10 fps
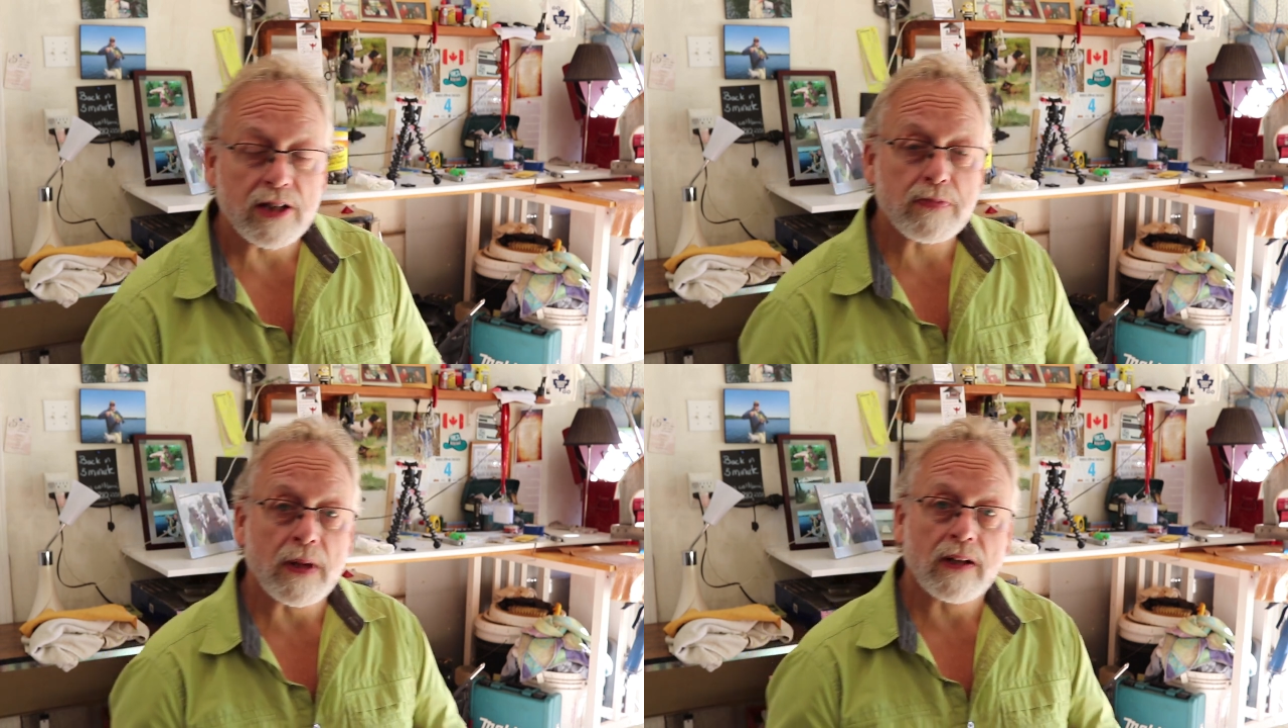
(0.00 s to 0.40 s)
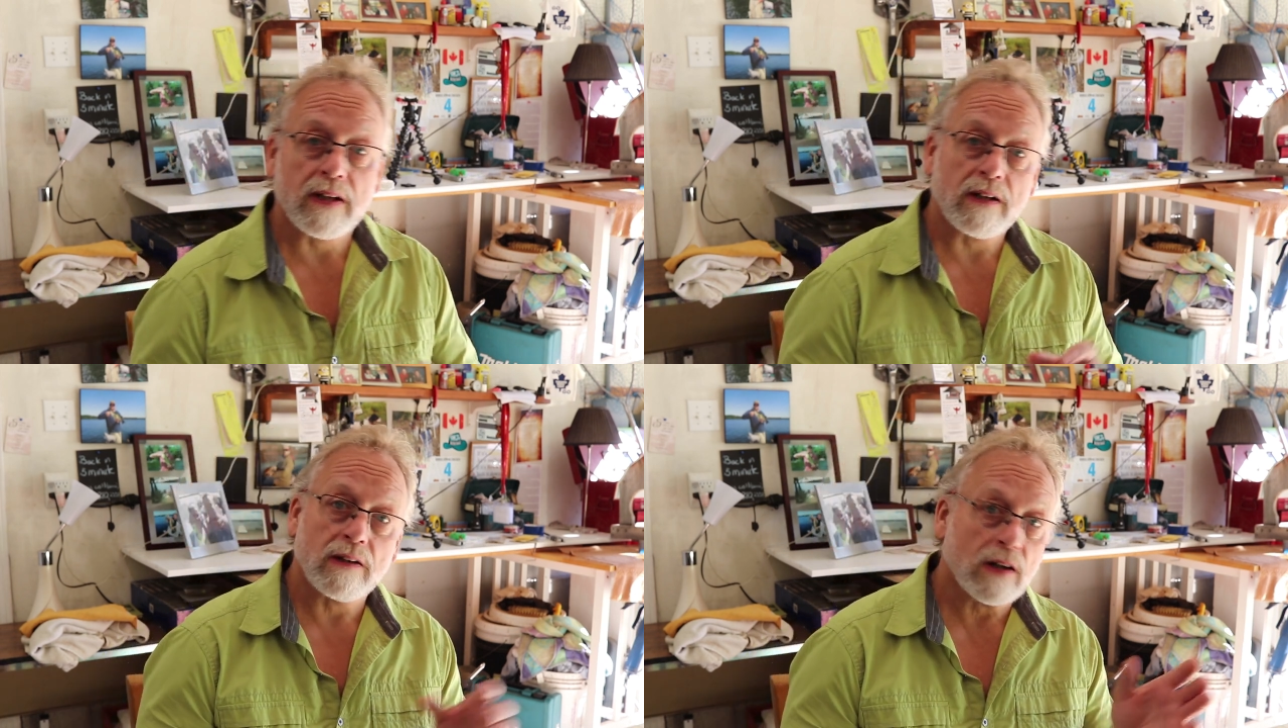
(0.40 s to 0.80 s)

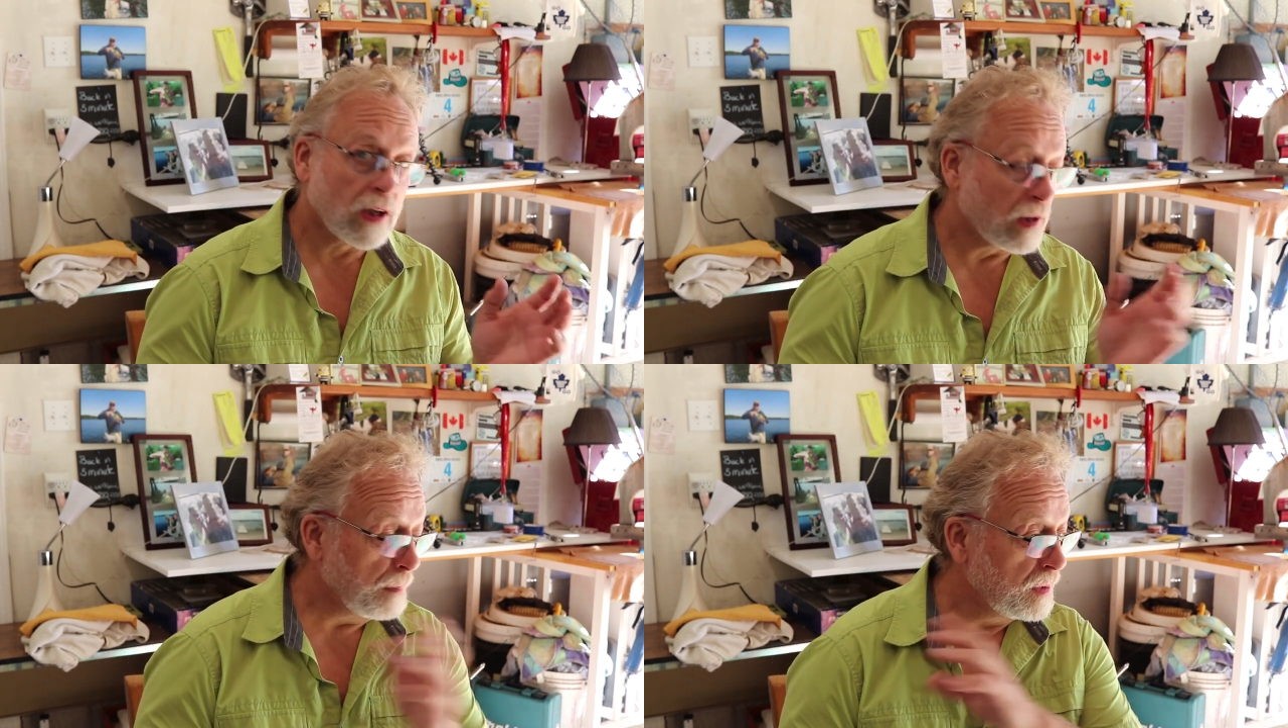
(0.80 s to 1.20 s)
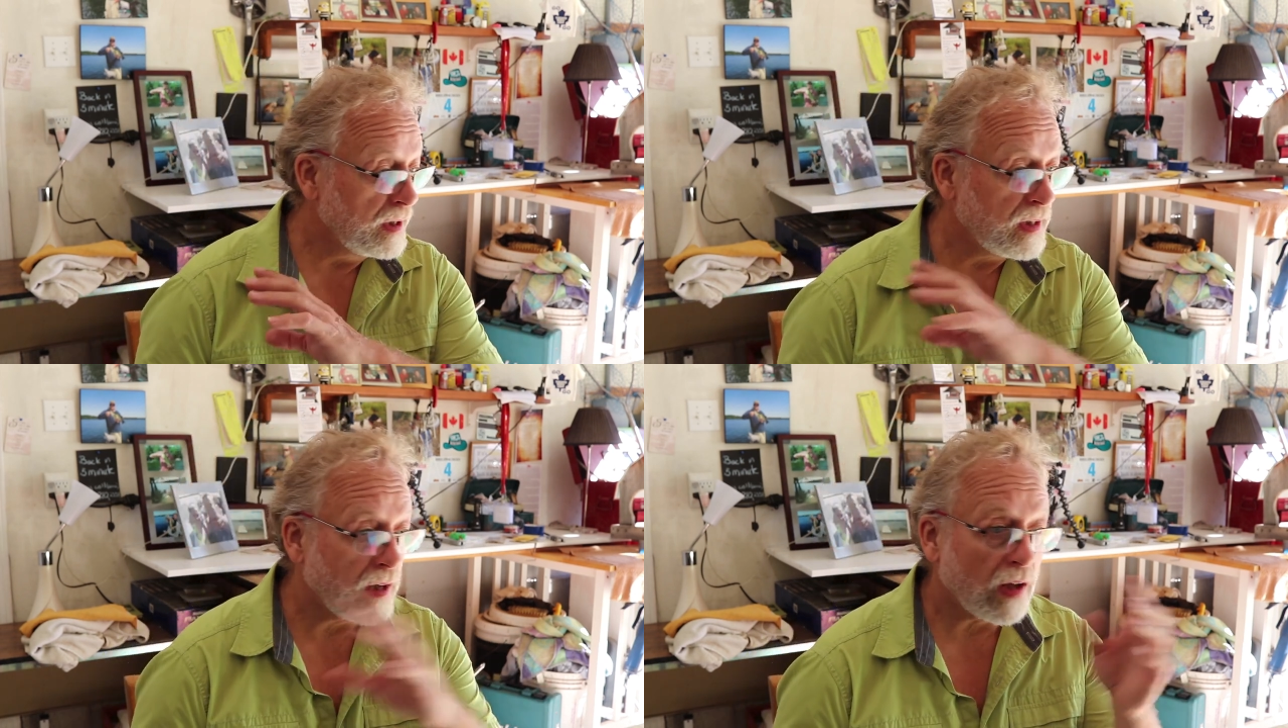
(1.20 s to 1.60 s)
They're
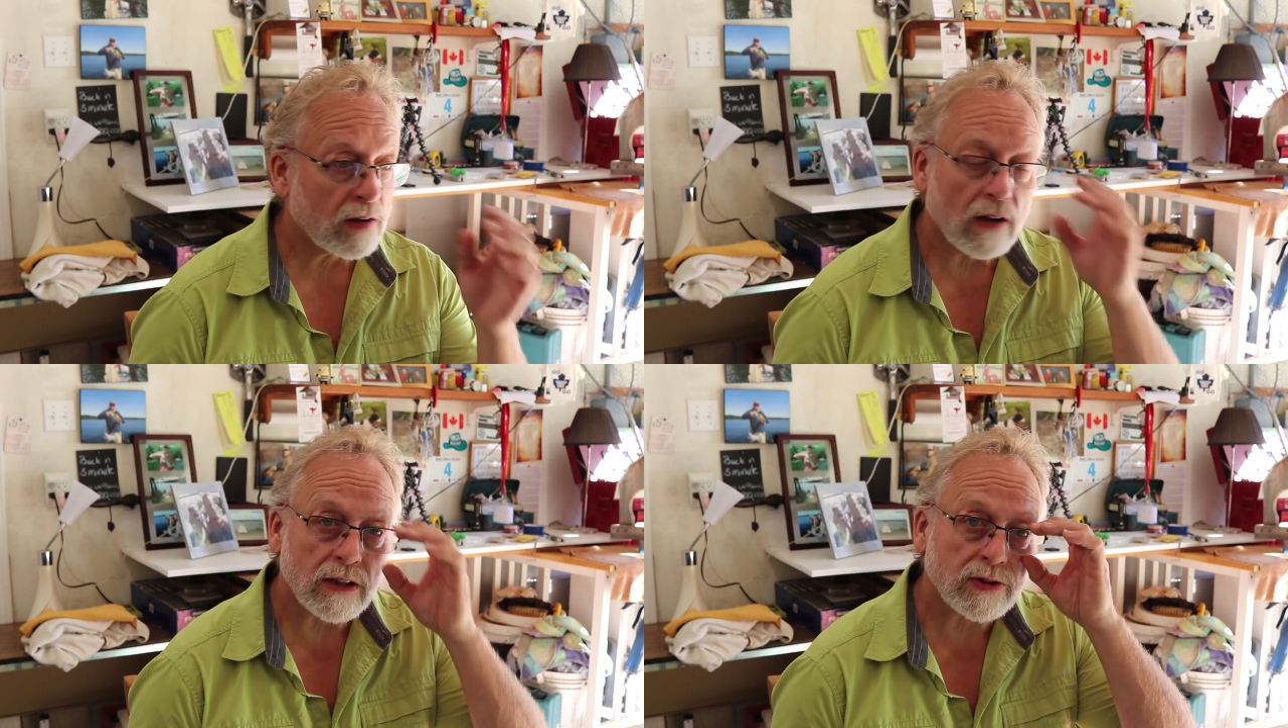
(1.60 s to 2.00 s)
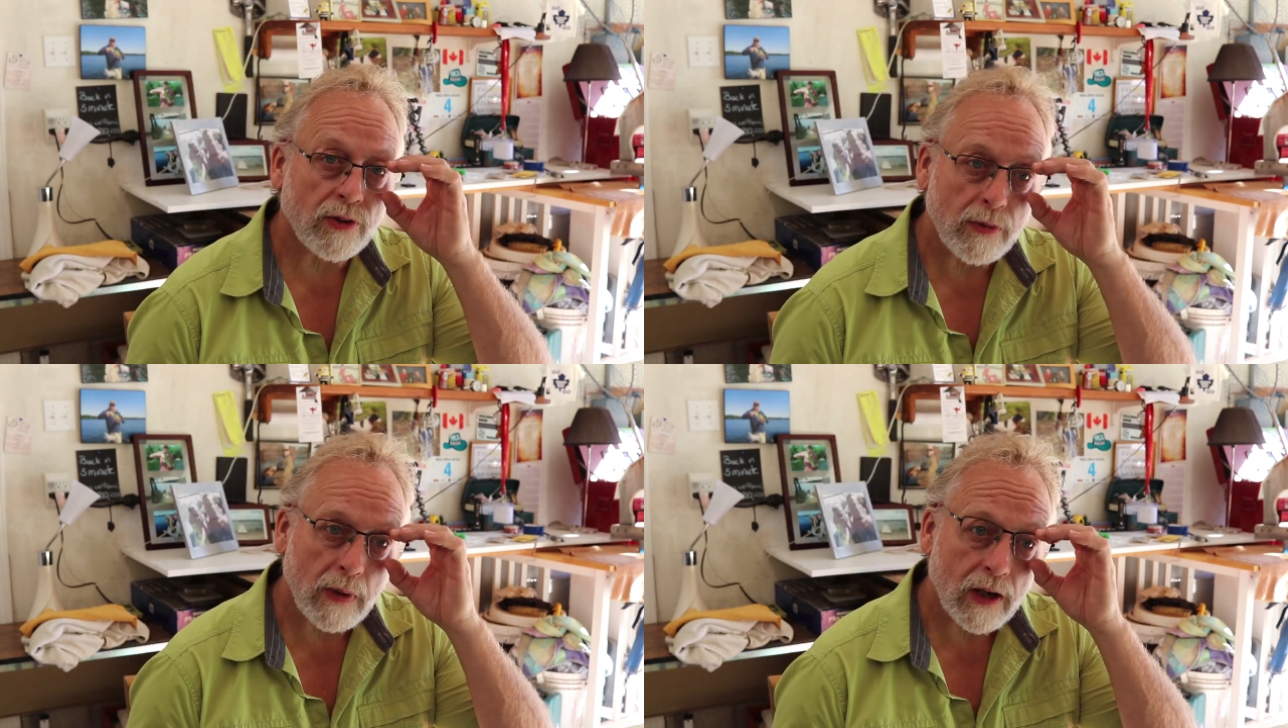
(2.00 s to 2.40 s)
completely all across
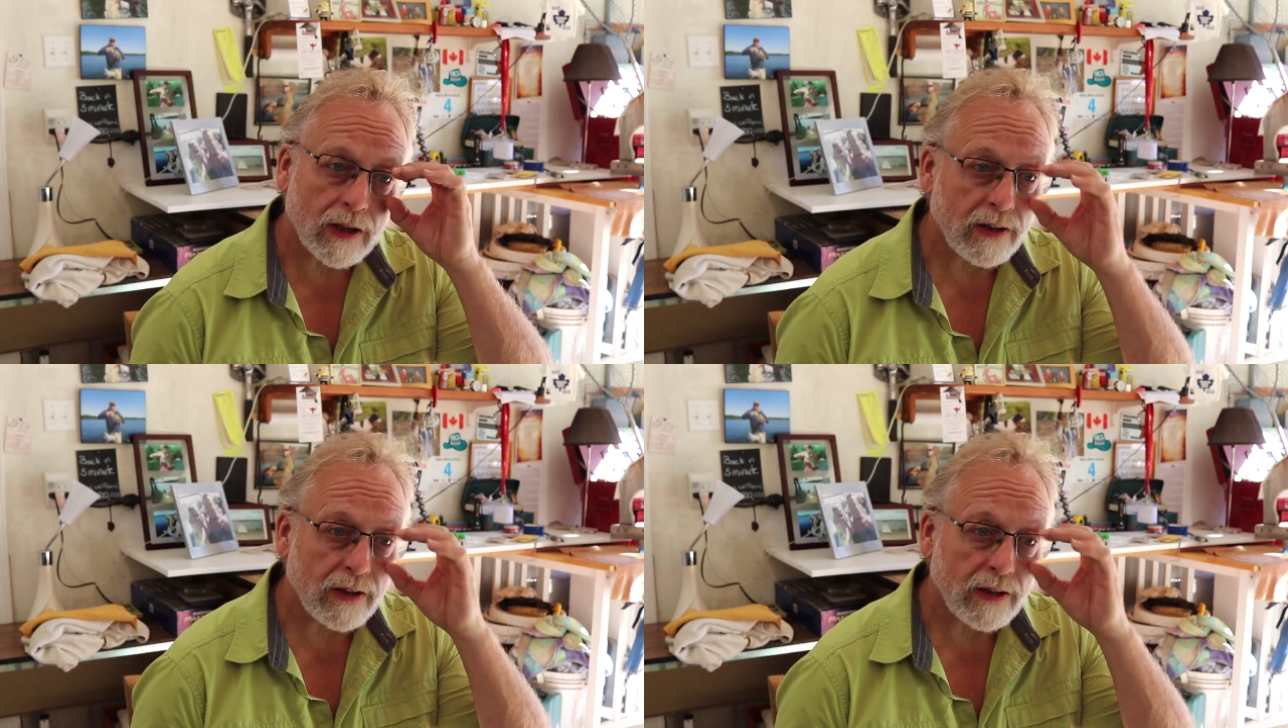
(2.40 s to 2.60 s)
North America,